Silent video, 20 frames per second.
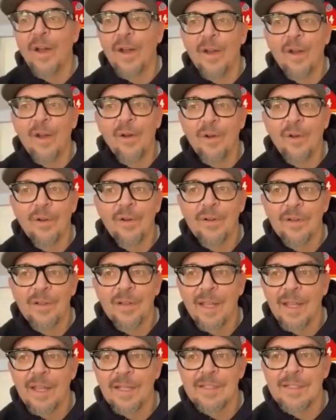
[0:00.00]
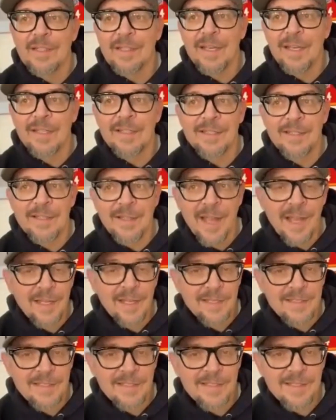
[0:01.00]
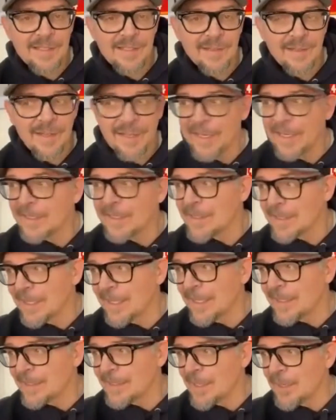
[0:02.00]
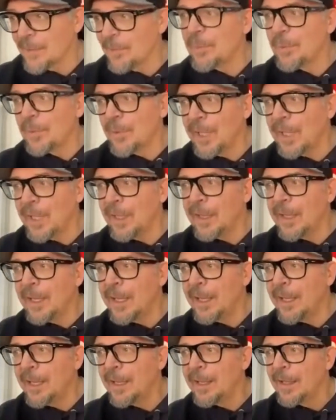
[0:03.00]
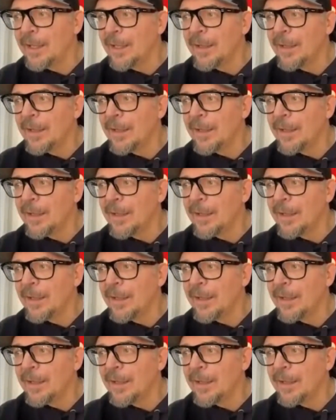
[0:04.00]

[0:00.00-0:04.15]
I know. It's nuts. Like it's completely